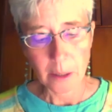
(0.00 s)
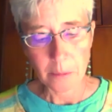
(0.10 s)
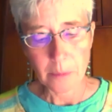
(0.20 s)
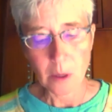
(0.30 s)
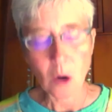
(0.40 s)

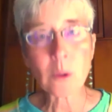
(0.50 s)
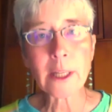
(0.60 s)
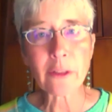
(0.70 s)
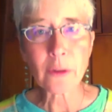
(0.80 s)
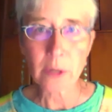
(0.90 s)
only
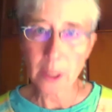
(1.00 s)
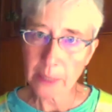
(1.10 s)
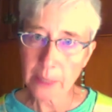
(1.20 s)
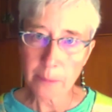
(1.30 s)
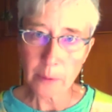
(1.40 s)
30
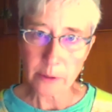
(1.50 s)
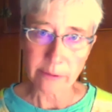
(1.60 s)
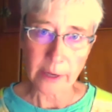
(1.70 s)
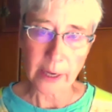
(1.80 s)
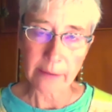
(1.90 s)
people
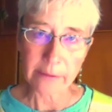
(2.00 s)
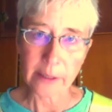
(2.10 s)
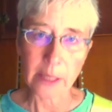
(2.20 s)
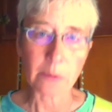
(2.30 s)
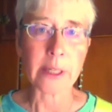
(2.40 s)
survived, and
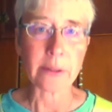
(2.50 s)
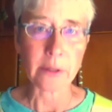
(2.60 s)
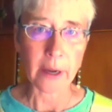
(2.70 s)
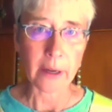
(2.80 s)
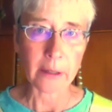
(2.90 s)
they were either
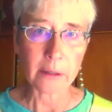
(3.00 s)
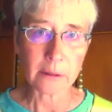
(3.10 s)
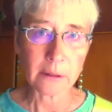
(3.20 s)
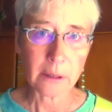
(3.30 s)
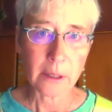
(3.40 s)
young
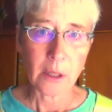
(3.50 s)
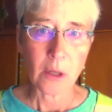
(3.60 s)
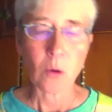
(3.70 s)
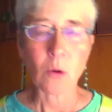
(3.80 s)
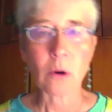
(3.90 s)

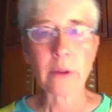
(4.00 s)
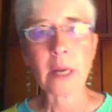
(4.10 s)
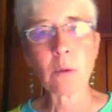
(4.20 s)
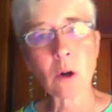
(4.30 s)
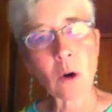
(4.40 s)
or they
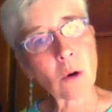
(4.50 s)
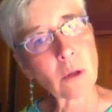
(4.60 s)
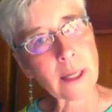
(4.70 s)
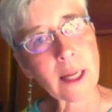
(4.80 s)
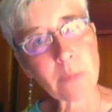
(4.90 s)
were old
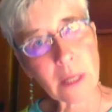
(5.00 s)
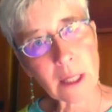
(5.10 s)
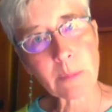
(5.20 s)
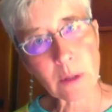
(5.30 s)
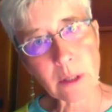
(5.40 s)
and had been
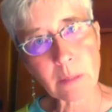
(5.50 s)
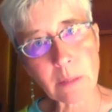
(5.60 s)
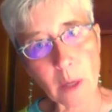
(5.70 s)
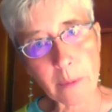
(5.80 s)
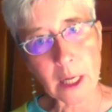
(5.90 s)
exposed to
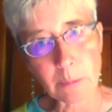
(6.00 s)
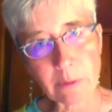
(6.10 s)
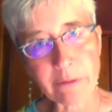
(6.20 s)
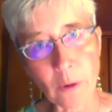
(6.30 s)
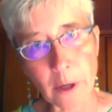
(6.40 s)
smallpox
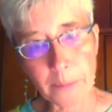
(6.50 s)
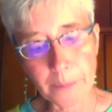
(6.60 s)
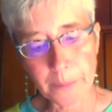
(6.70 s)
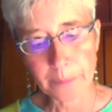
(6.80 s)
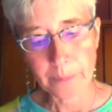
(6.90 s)
before.
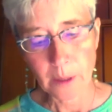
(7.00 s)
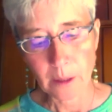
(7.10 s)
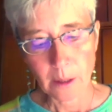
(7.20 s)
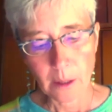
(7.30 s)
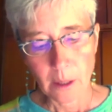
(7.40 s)

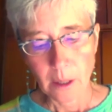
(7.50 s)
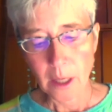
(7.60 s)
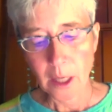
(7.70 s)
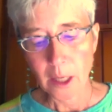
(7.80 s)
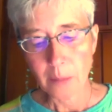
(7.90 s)

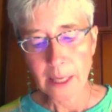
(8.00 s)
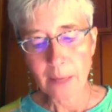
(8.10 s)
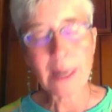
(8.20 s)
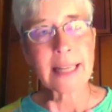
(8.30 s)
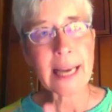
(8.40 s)
In
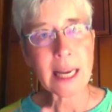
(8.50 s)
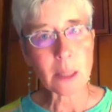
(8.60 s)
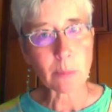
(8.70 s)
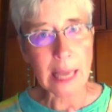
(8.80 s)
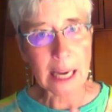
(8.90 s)
Montana, the
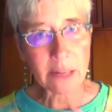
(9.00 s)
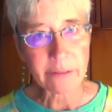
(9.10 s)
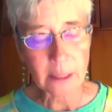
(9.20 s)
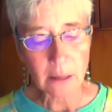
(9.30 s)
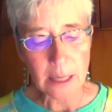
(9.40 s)

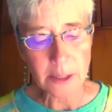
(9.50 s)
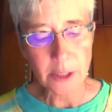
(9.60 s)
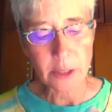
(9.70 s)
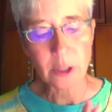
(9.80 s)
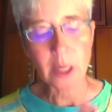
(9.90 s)
Blackfeet lost
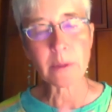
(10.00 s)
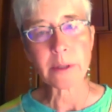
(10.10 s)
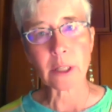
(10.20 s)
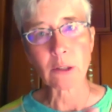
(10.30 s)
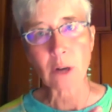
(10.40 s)
huge numbers, the
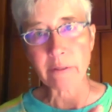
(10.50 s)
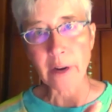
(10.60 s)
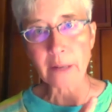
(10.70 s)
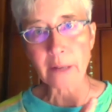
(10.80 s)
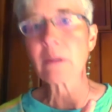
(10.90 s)
Gros Ventres
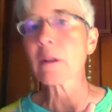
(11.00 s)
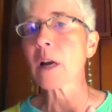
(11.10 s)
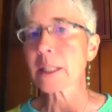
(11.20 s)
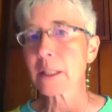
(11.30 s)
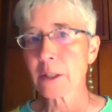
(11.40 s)

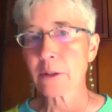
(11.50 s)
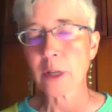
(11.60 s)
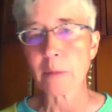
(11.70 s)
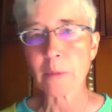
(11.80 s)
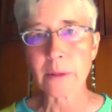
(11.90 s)
lost huge
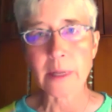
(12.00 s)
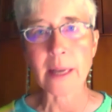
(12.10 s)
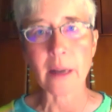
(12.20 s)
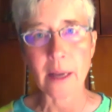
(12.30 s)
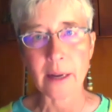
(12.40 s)
numbers,
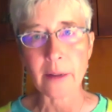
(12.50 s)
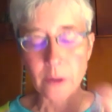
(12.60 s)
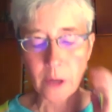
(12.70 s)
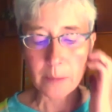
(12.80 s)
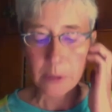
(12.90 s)
and other
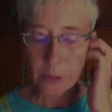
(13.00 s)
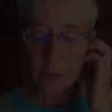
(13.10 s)
tribes too.